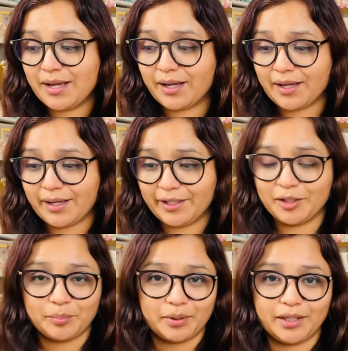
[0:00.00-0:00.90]
kind
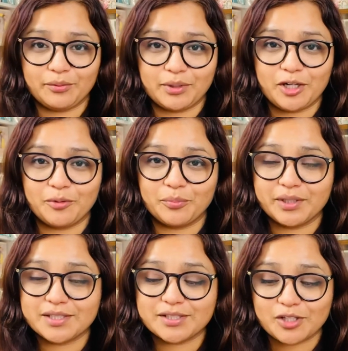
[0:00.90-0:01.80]
of play around with
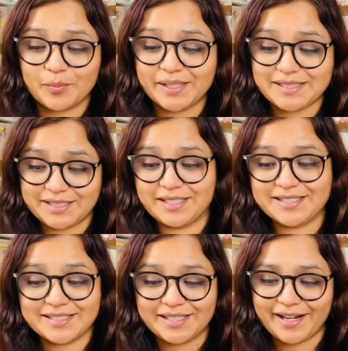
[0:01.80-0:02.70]
some ideas
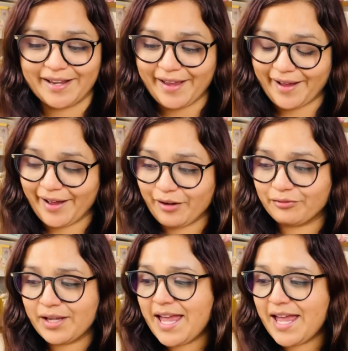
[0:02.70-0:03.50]
that I have,